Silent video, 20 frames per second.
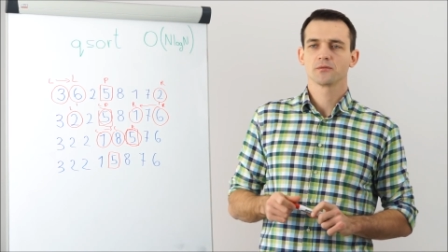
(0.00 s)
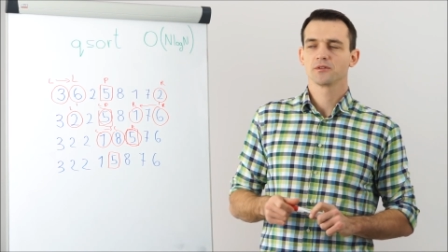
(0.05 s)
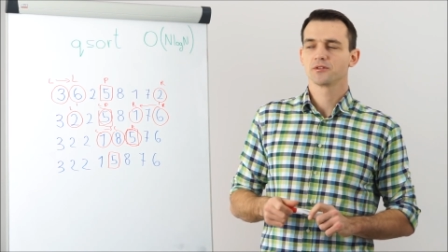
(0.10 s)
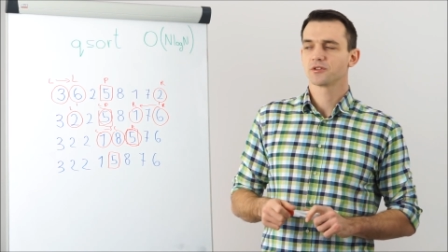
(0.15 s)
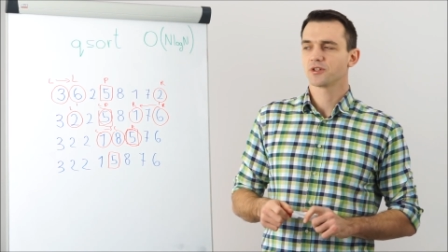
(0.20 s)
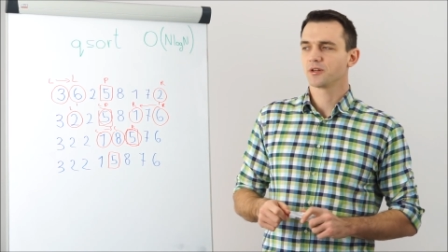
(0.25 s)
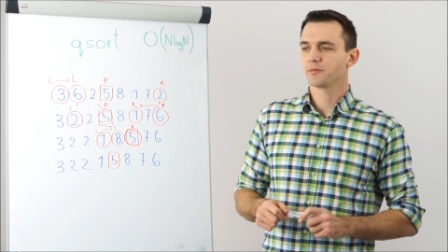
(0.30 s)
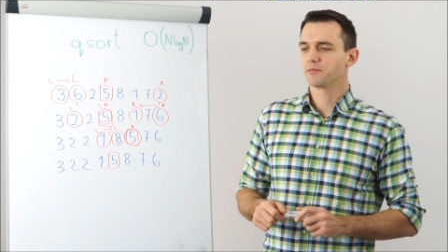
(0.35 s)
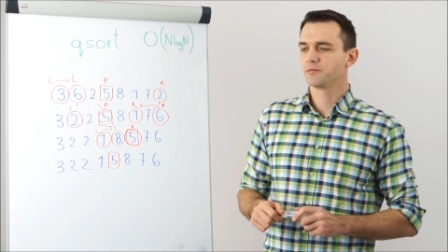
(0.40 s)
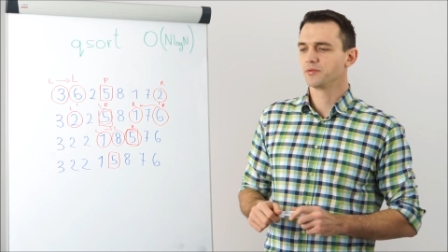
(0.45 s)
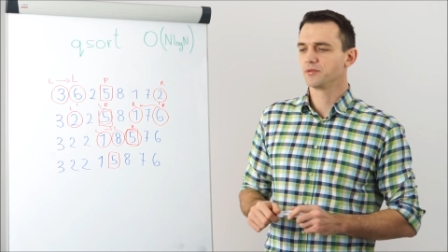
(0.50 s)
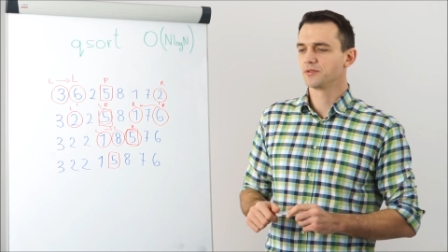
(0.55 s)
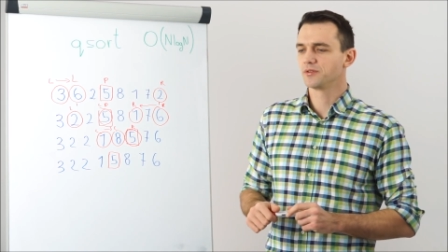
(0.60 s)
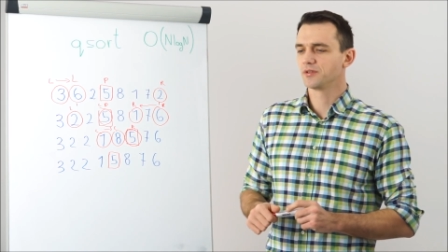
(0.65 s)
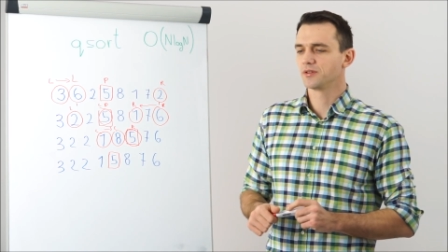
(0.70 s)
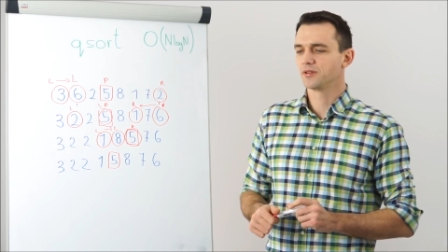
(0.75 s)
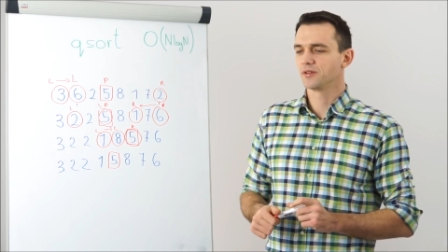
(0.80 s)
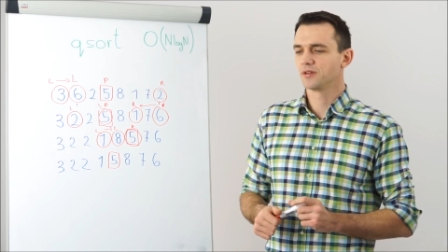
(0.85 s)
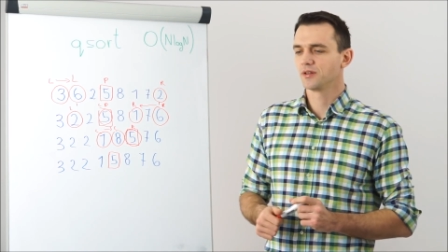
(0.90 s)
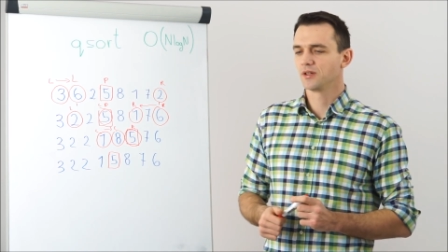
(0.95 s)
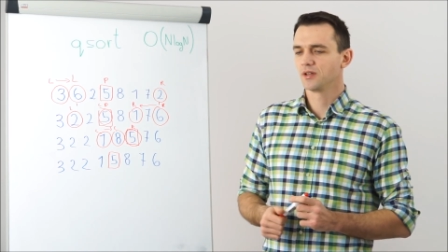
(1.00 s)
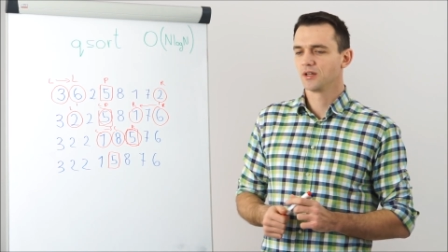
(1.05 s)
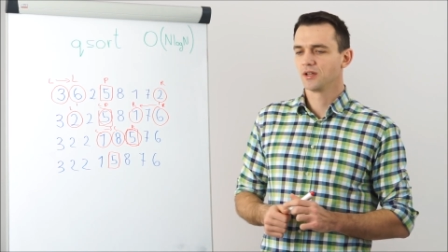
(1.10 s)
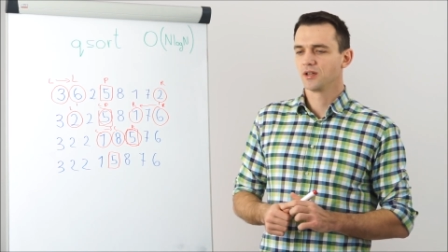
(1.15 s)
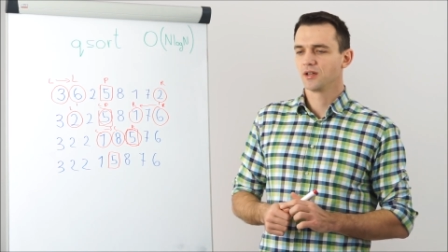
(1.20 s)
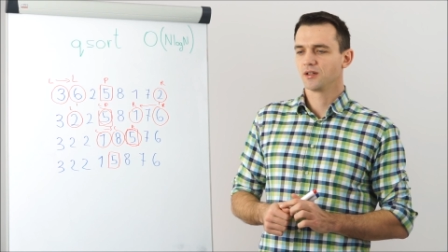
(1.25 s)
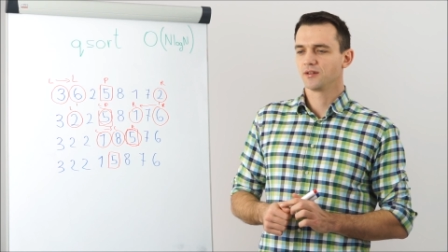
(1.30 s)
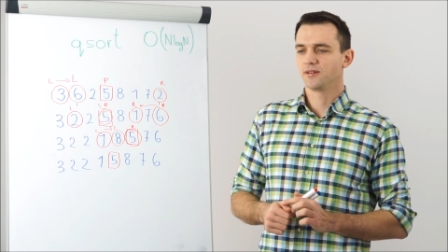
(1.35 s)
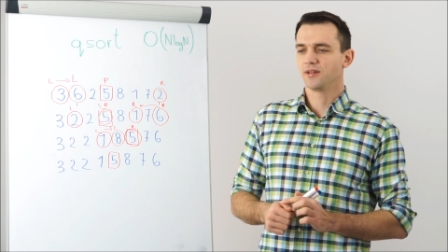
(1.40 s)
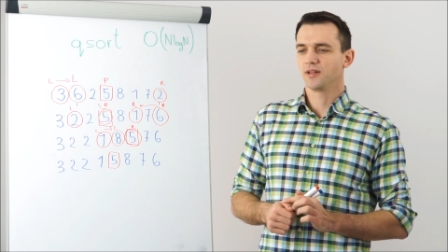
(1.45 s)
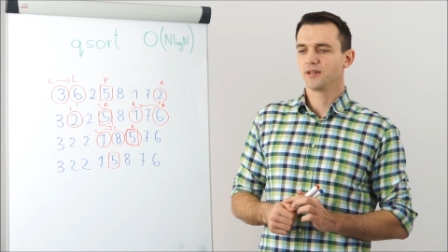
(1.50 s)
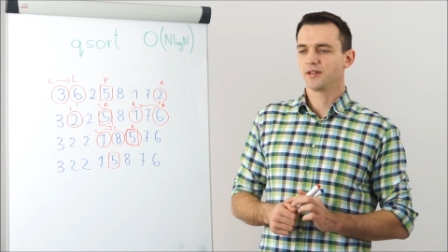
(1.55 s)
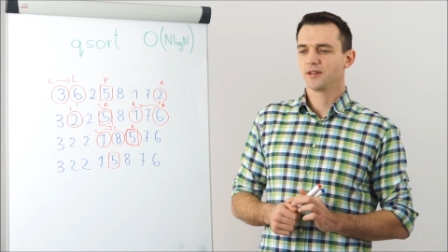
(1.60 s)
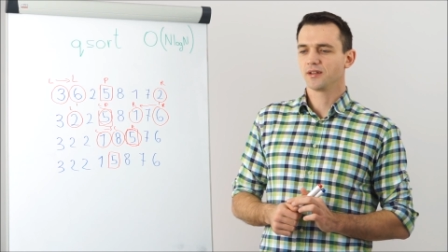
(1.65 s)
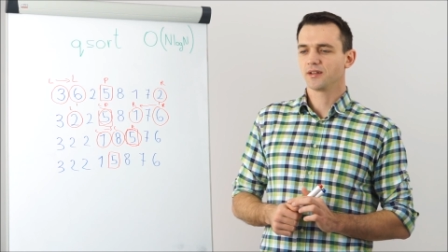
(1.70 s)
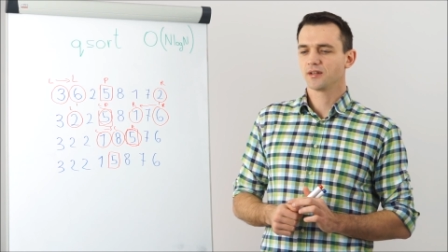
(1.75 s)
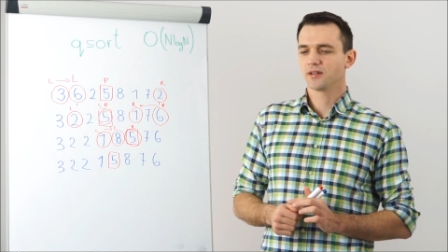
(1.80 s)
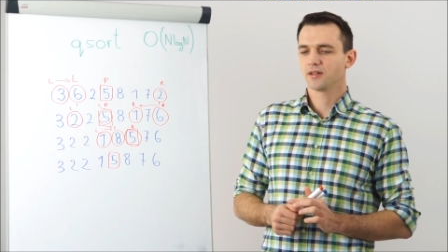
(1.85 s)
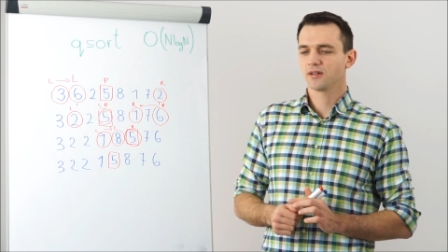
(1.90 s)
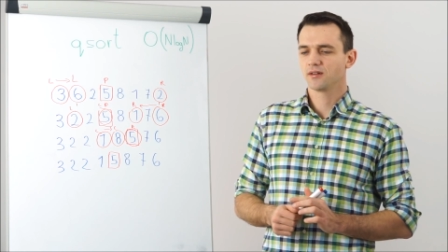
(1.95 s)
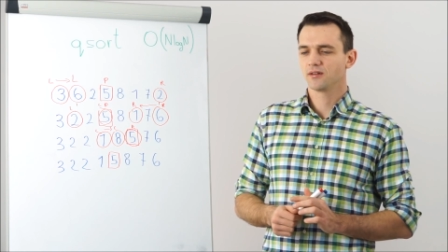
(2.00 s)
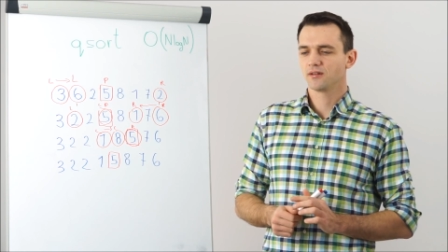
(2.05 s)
which I put the link